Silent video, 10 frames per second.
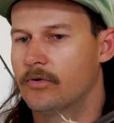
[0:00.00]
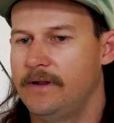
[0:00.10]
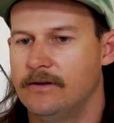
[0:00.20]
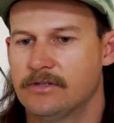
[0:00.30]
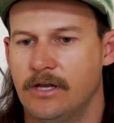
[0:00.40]

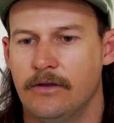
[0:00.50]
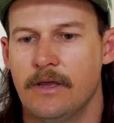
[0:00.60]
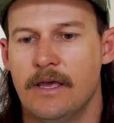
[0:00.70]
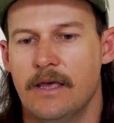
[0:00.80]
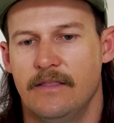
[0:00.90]
reel, so
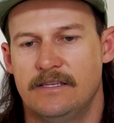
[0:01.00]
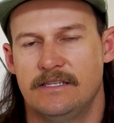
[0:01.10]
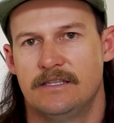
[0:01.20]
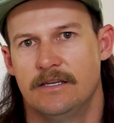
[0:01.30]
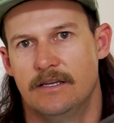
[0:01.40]
this
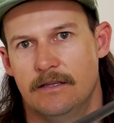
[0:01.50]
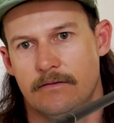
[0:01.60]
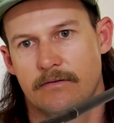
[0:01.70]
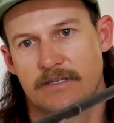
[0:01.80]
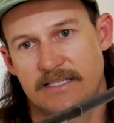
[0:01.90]
is the
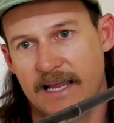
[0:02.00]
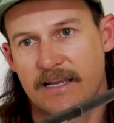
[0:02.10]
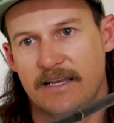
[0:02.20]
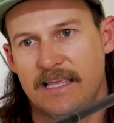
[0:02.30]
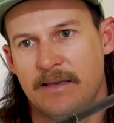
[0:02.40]

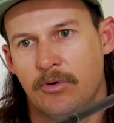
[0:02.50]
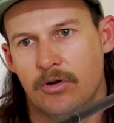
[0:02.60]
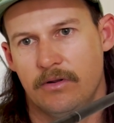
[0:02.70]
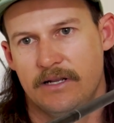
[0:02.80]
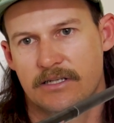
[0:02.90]
standard gear
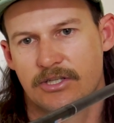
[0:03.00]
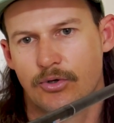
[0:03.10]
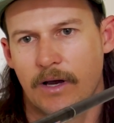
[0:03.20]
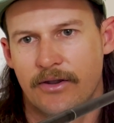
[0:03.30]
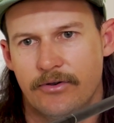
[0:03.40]
model in a
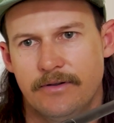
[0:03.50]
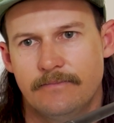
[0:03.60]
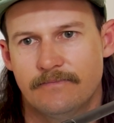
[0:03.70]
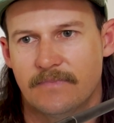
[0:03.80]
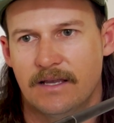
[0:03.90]
200,
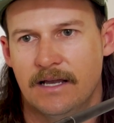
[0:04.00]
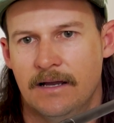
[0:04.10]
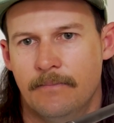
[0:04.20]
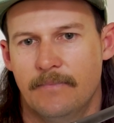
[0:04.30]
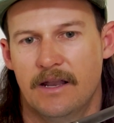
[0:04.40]

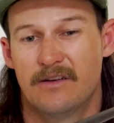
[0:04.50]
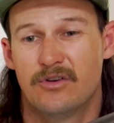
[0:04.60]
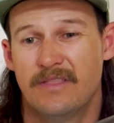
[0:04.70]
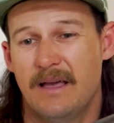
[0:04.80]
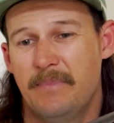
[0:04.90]
and I've
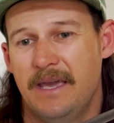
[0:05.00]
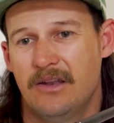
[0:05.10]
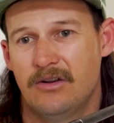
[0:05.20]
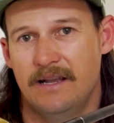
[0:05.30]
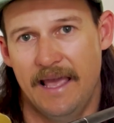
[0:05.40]
got that paired
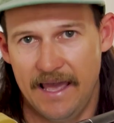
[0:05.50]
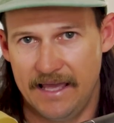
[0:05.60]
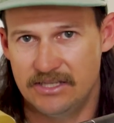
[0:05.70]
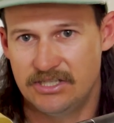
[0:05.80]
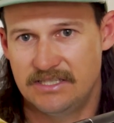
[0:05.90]
on an
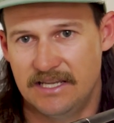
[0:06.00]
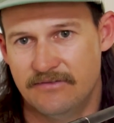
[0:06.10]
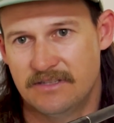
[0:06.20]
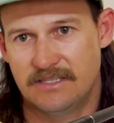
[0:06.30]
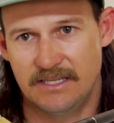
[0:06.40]
Edge
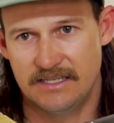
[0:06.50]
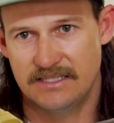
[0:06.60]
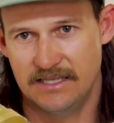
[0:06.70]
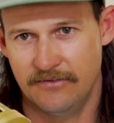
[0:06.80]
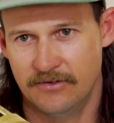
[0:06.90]

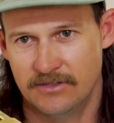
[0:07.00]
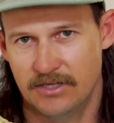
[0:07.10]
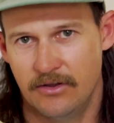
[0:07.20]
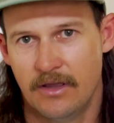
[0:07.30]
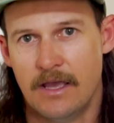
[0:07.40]
767.
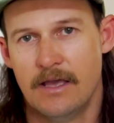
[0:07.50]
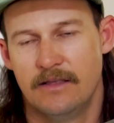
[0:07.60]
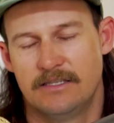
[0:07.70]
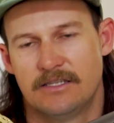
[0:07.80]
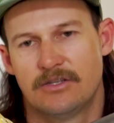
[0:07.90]
So
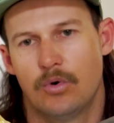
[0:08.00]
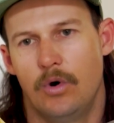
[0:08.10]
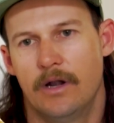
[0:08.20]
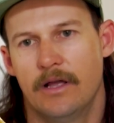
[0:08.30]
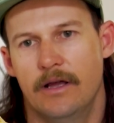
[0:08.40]
this is
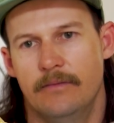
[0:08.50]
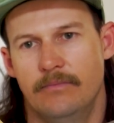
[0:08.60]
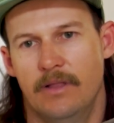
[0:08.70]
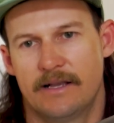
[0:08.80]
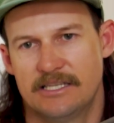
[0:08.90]
quite
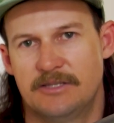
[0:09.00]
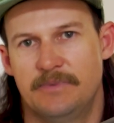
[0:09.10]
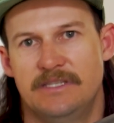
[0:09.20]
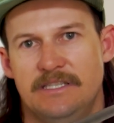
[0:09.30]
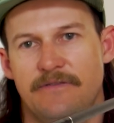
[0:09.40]
a
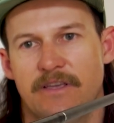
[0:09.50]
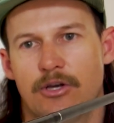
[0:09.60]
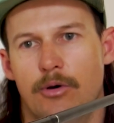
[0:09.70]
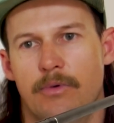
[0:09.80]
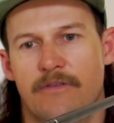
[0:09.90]
specific
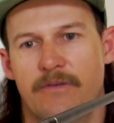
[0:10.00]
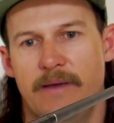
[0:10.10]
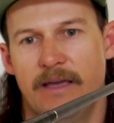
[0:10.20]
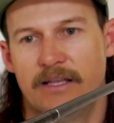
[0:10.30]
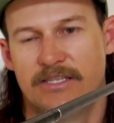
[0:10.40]
combo for
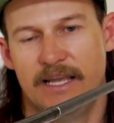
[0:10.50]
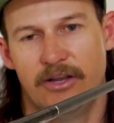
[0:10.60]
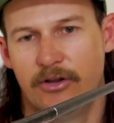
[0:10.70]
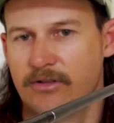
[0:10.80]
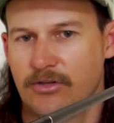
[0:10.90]
me. I tend
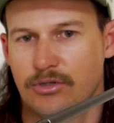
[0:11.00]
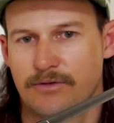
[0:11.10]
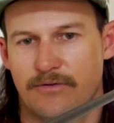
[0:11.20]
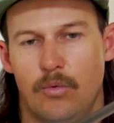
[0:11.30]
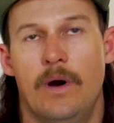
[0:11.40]
to only use
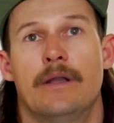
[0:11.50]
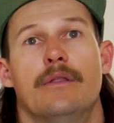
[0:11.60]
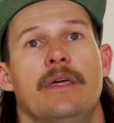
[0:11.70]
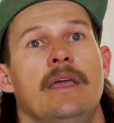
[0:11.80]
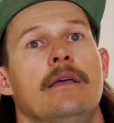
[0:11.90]
it for one
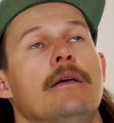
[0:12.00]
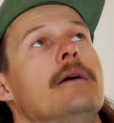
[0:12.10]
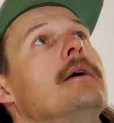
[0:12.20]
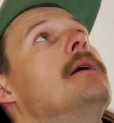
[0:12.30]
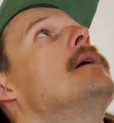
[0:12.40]
thing,
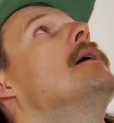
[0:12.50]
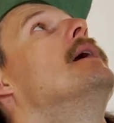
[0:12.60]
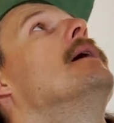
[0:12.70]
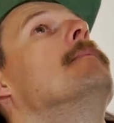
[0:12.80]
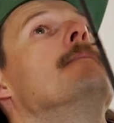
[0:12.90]

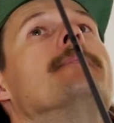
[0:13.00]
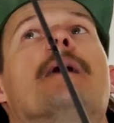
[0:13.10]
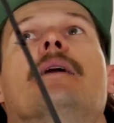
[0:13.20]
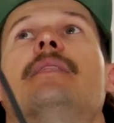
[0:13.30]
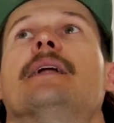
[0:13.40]
and
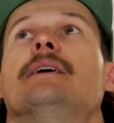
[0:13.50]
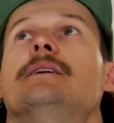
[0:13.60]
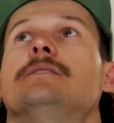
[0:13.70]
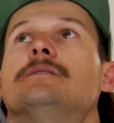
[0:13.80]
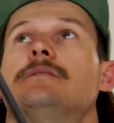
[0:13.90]
that
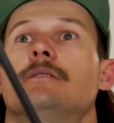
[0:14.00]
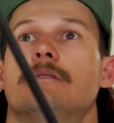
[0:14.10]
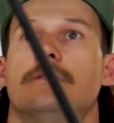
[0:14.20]
is